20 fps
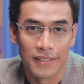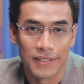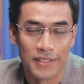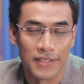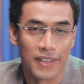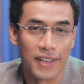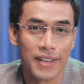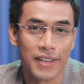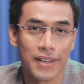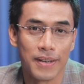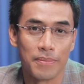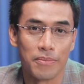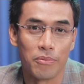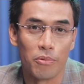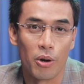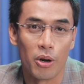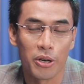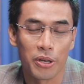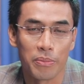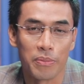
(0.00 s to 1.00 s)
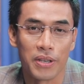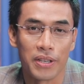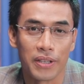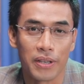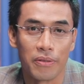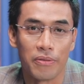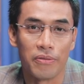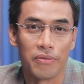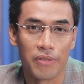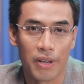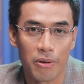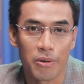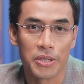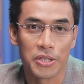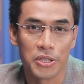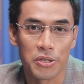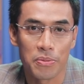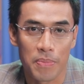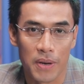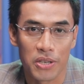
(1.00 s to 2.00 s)
Today I'm welcoming a
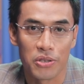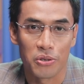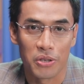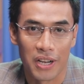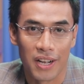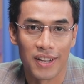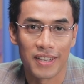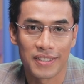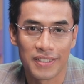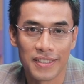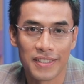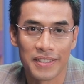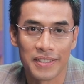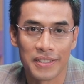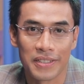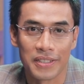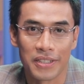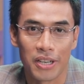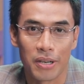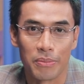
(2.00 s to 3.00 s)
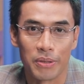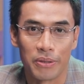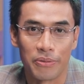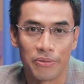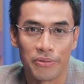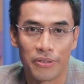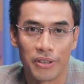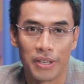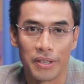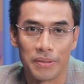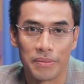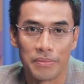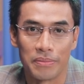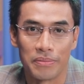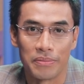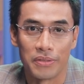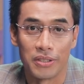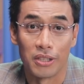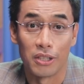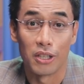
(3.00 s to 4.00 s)
very special guest coming
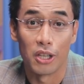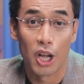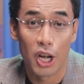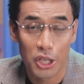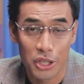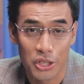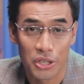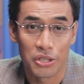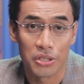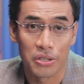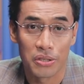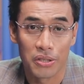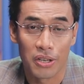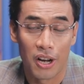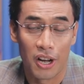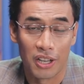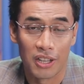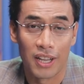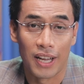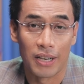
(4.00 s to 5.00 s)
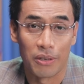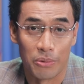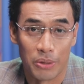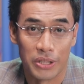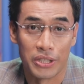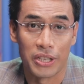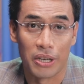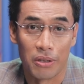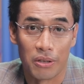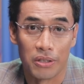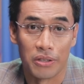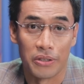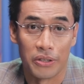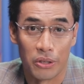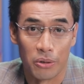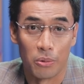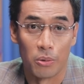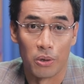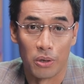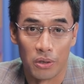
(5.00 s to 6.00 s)
from the largest online retailer in
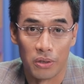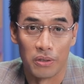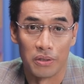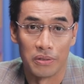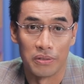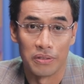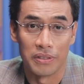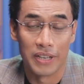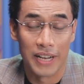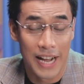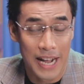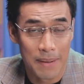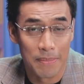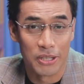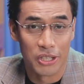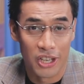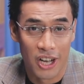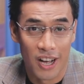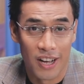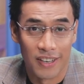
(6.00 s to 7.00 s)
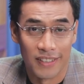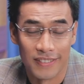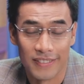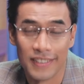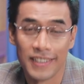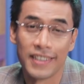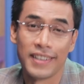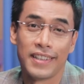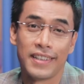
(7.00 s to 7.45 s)
the world, Amazon.